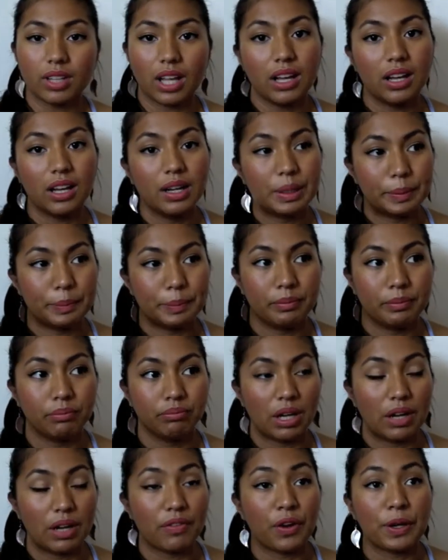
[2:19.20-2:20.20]

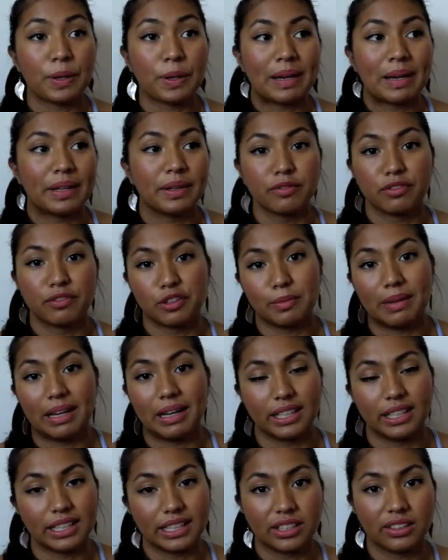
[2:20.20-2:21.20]
I've heard about them for
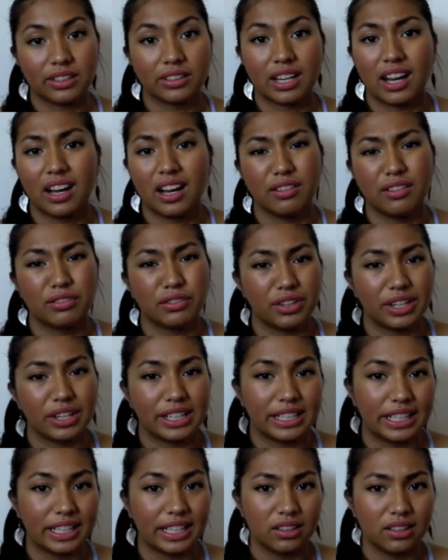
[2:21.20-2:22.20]
about a year and a half
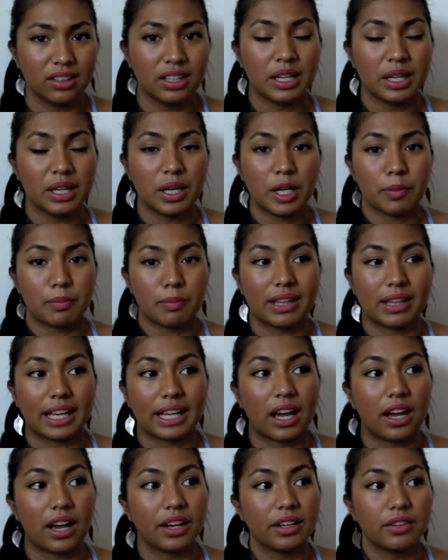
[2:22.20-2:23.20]
already now, but they
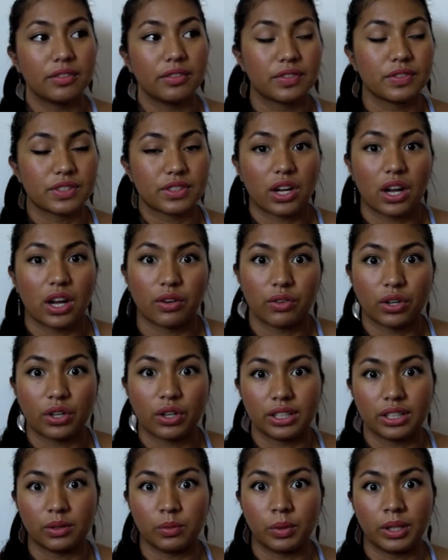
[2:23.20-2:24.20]
kind of
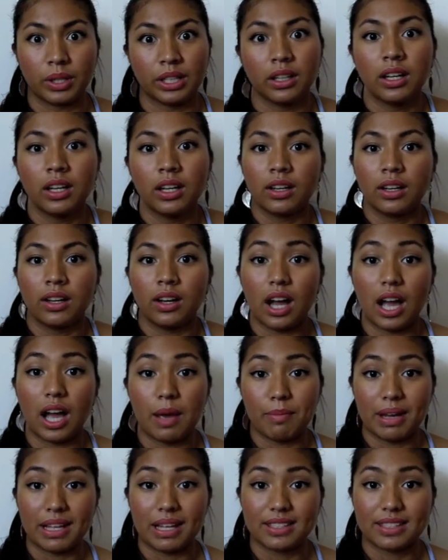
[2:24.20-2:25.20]
skyrocketed when
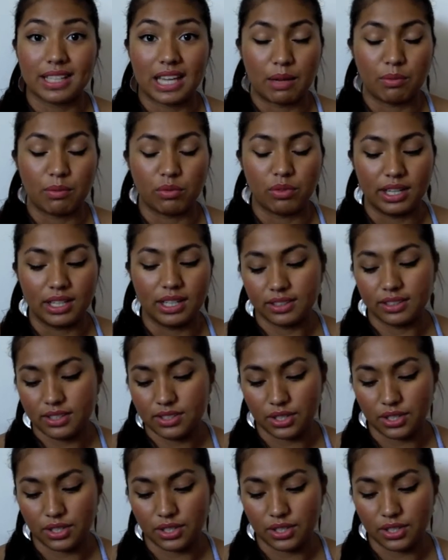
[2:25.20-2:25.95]
iMats came around.